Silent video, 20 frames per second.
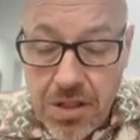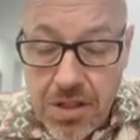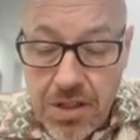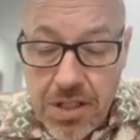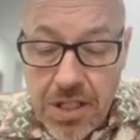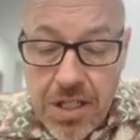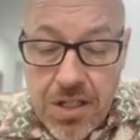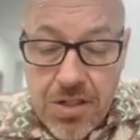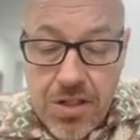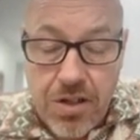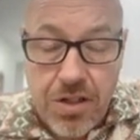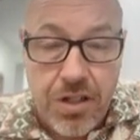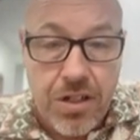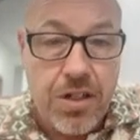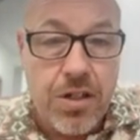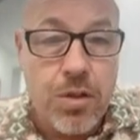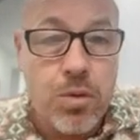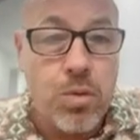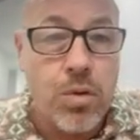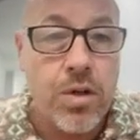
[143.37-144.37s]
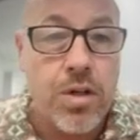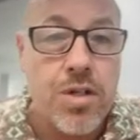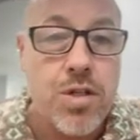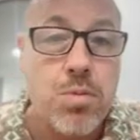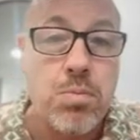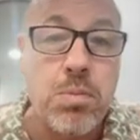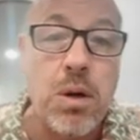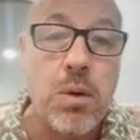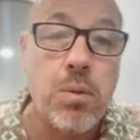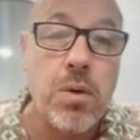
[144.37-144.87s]
These aren't your words,
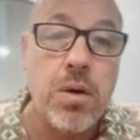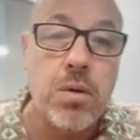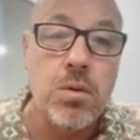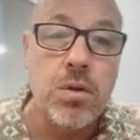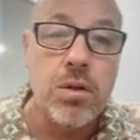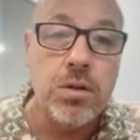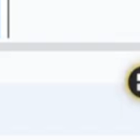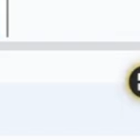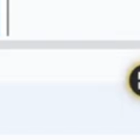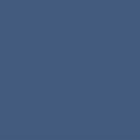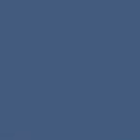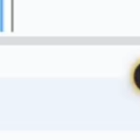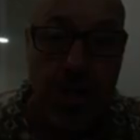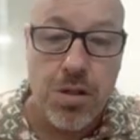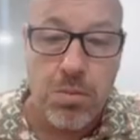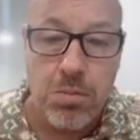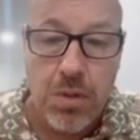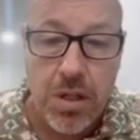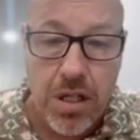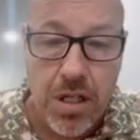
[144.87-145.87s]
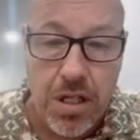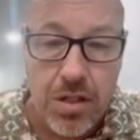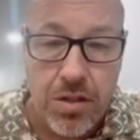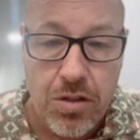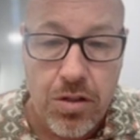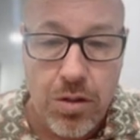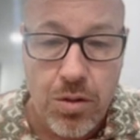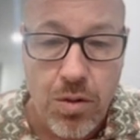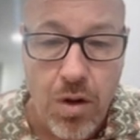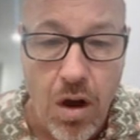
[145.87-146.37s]
but we will change them
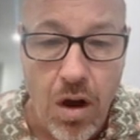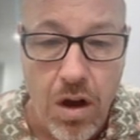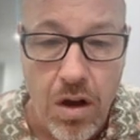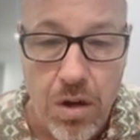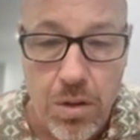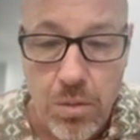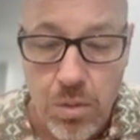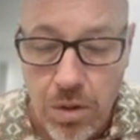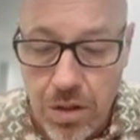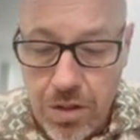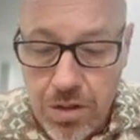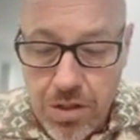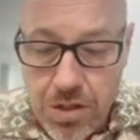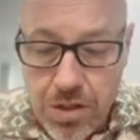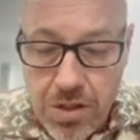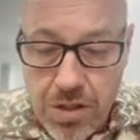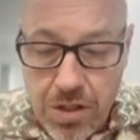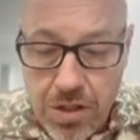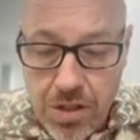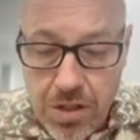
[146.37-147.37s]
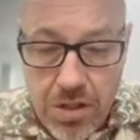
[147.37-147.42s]
into our words.